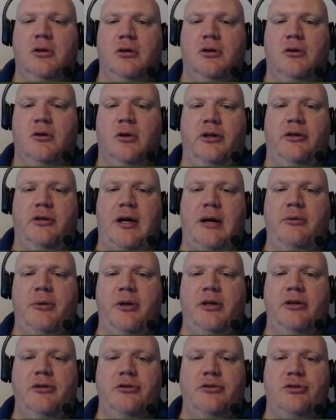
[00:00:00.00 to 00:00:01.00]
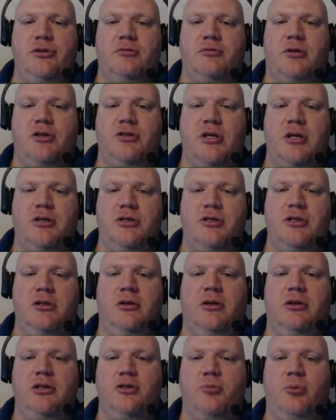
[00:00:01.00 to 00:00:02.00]
Go ahead and grab the melons, just because that still
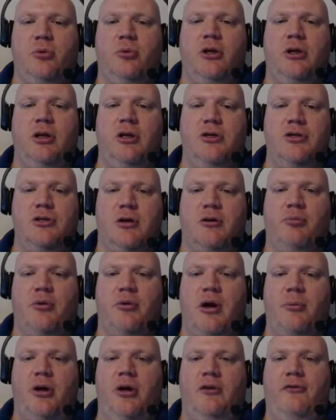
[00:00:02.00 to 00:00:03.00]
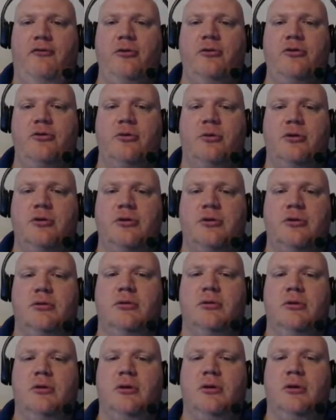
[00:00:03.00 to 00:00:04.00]
at this point is our primary food source.
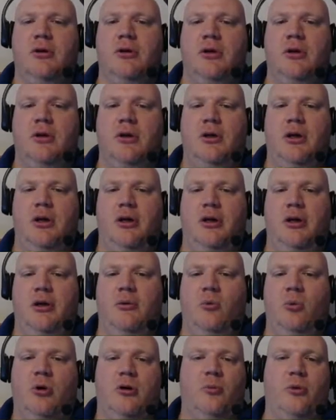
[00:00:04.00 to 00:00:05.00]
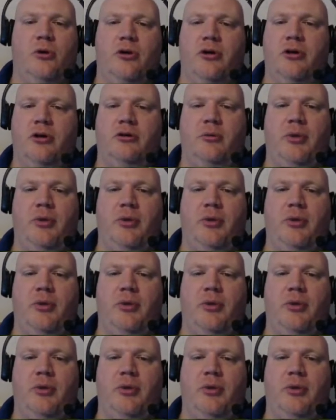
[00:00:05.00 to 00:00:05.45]
What we're going to do with the